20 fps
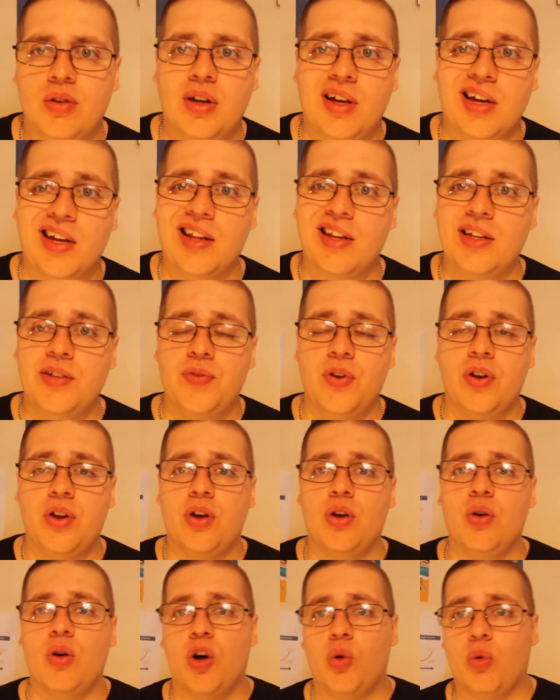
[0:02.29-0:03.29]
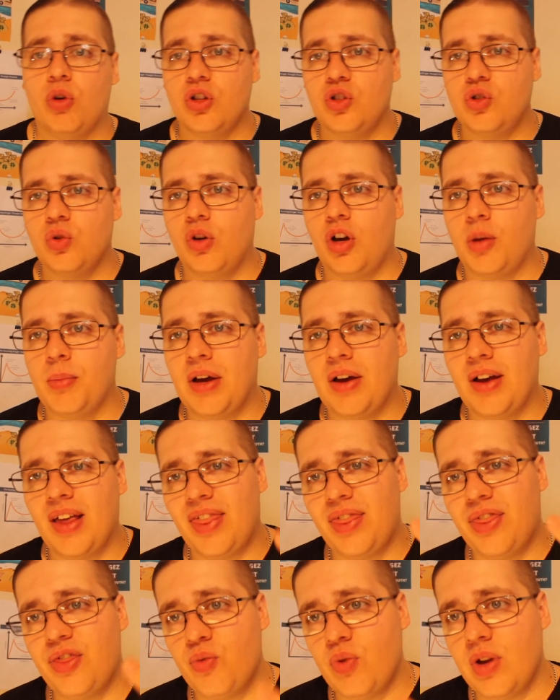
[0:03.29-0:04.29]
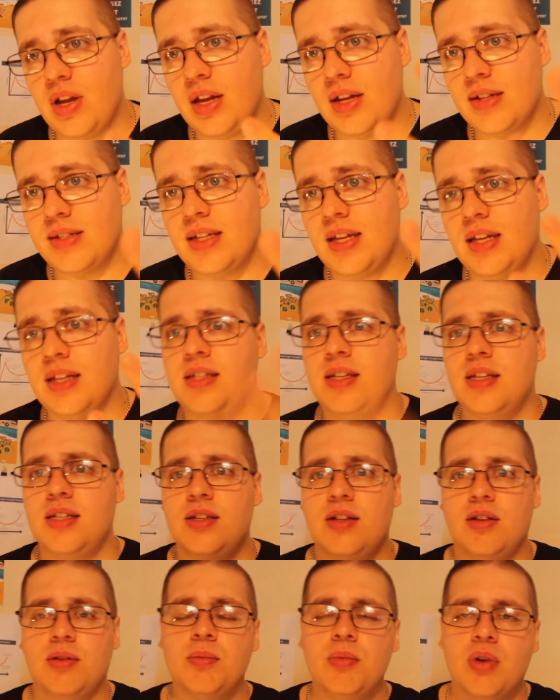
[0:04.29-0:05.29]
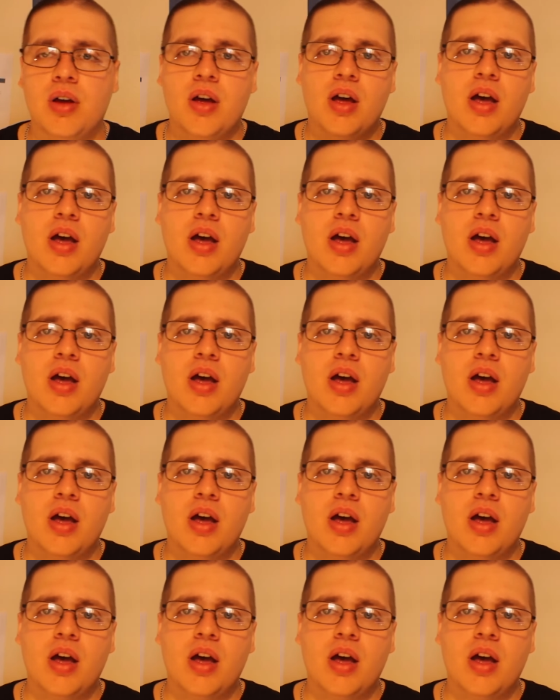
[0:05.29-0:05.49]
And in this video I want to talk about a 3-tier system